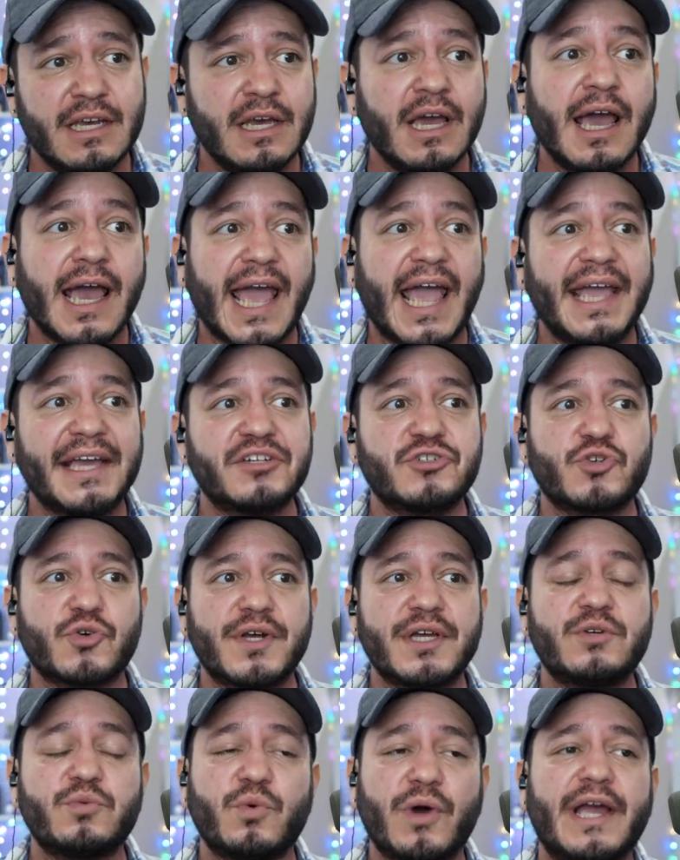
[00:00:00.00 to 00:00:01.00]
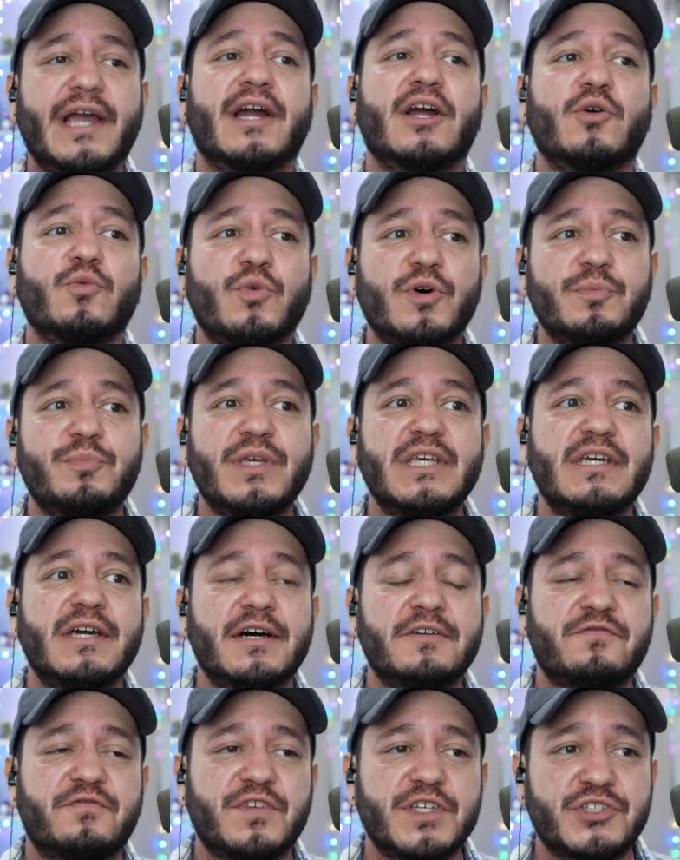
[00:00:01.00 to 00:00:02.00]
Android Wear will be
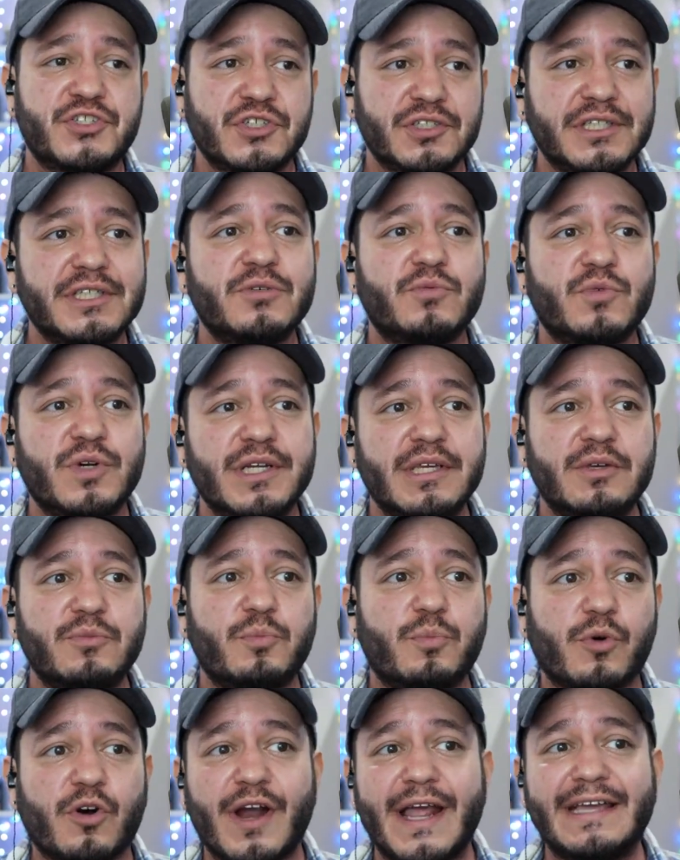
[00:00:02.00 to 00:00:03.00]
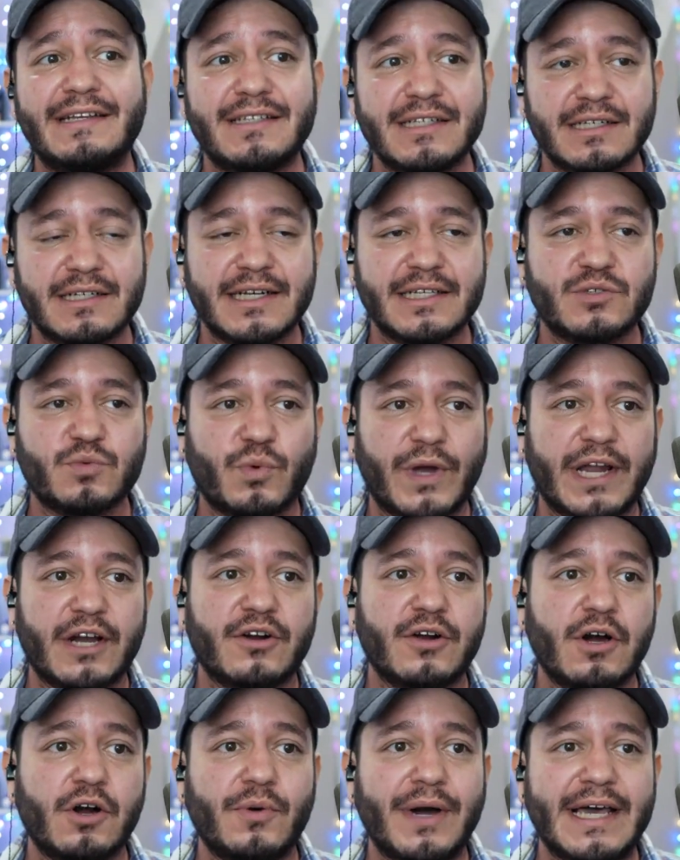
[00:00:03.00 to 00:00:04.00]
officially rebranded as Wear
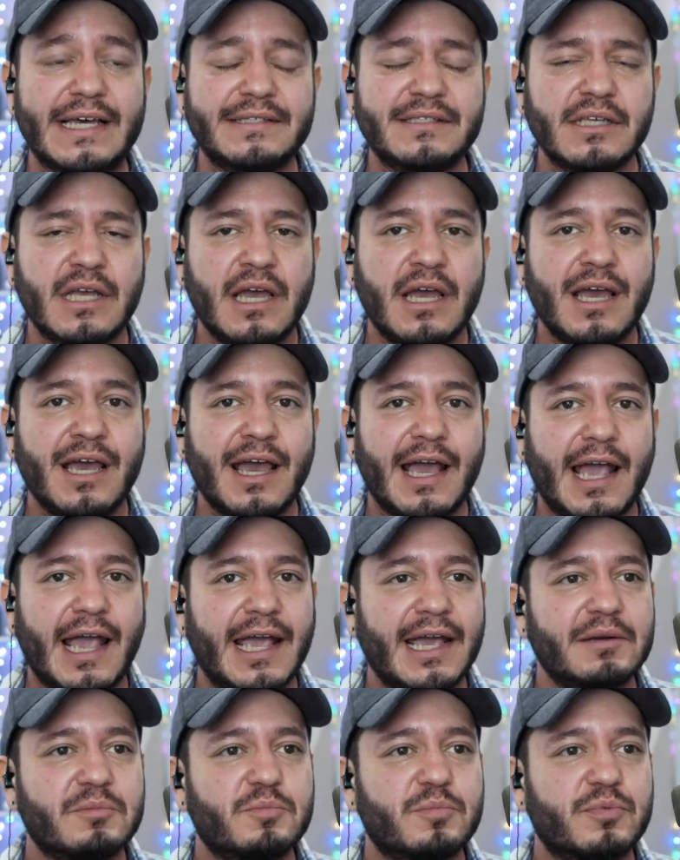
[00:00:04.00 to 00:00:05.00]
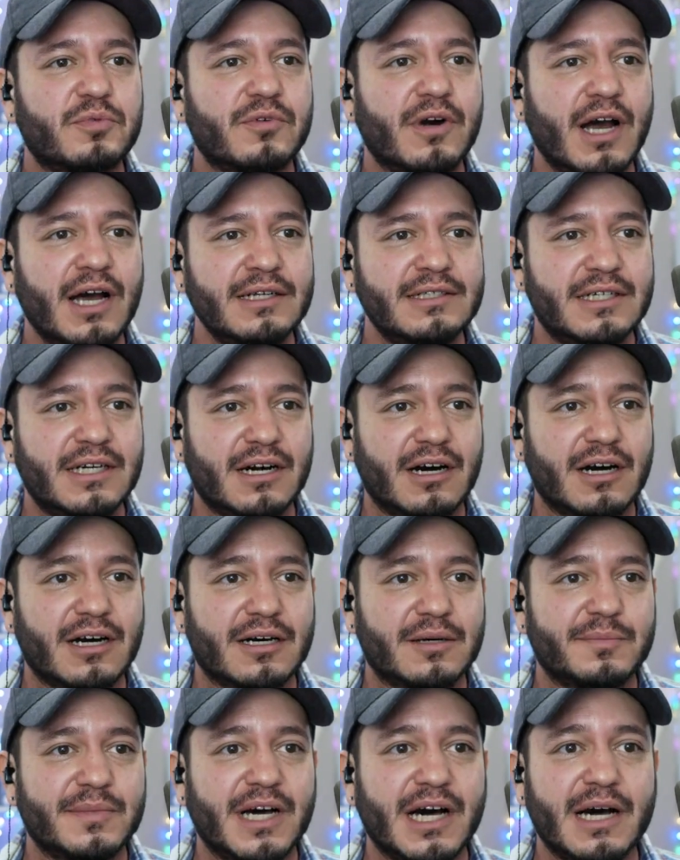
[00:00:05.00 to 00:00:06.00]
O S, and
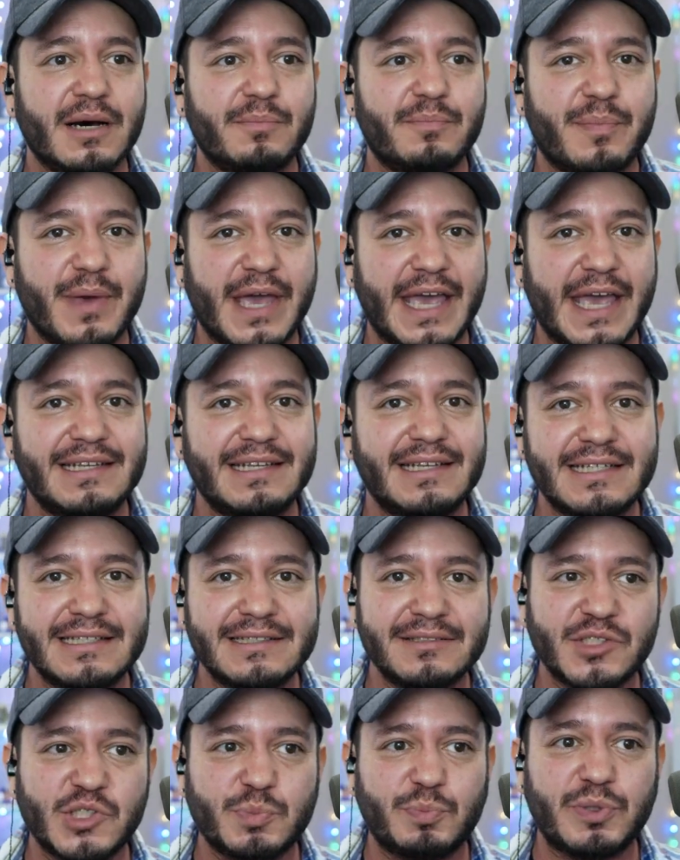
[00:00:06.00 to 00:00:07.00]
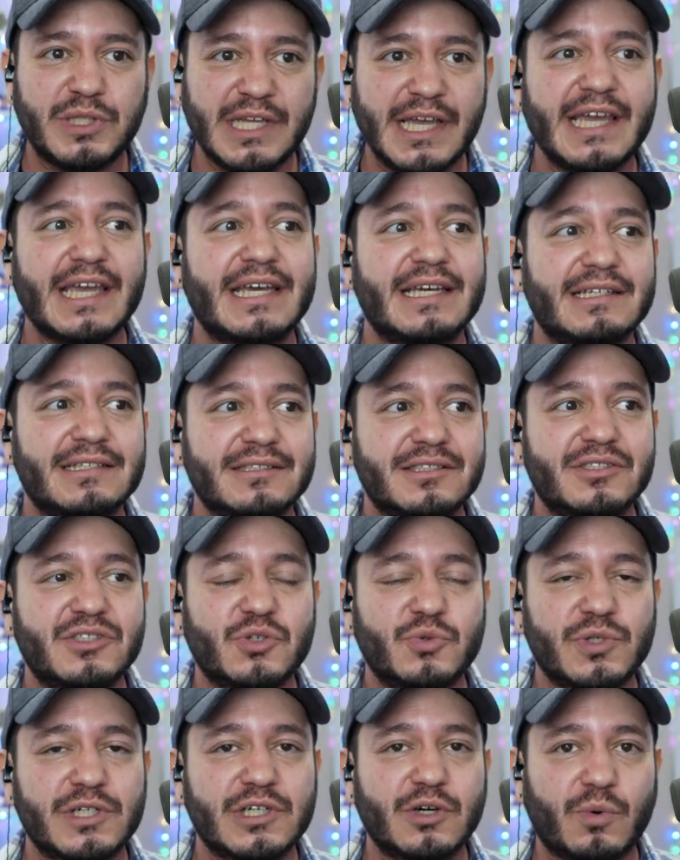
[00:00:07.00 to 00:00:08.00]
Broadcom abandons plans
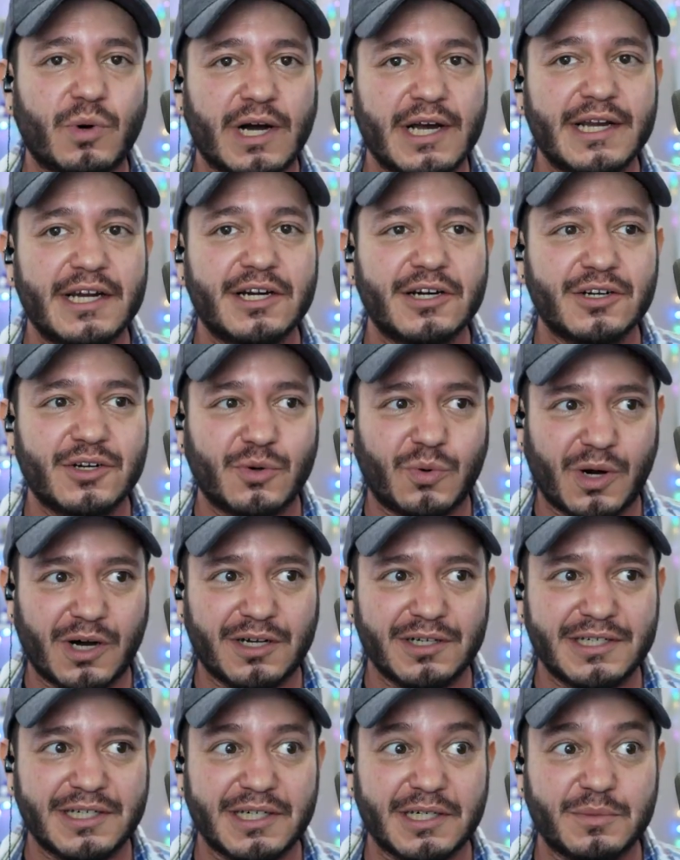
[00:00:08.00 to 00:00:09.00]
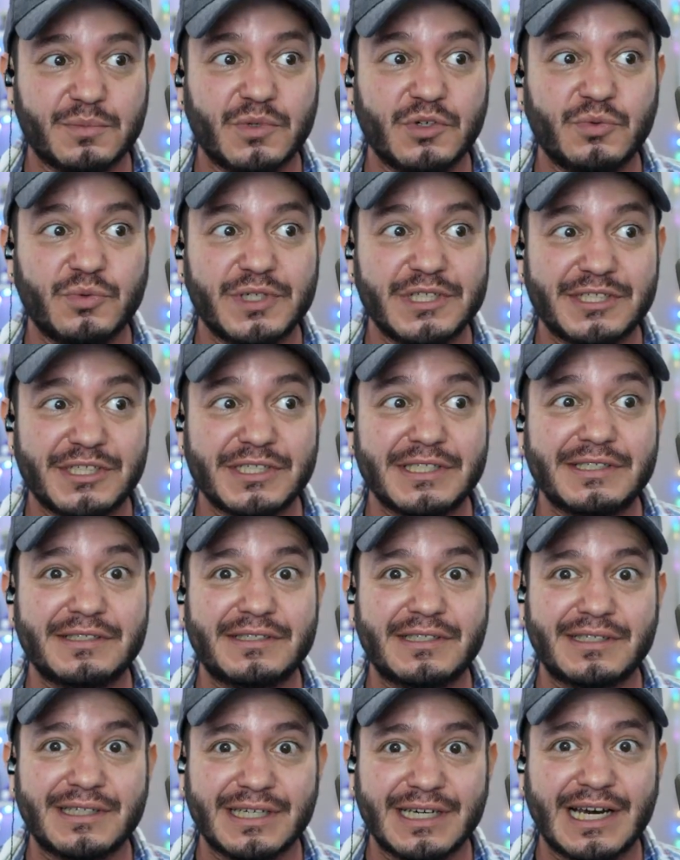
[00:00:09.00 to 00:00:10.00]
to acquire Qualcomm, which is
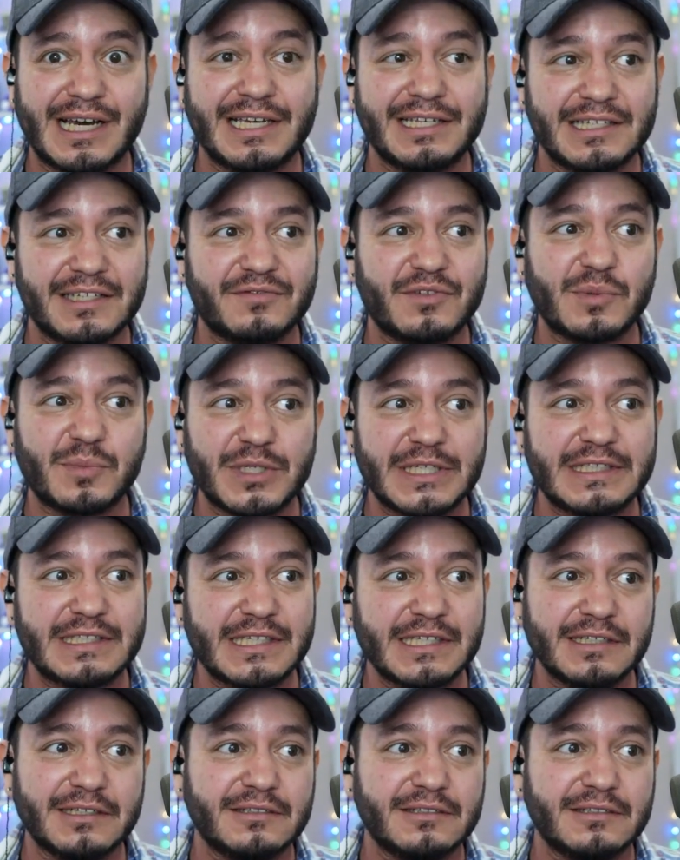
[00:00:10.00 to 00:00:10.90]
kind of a big deal.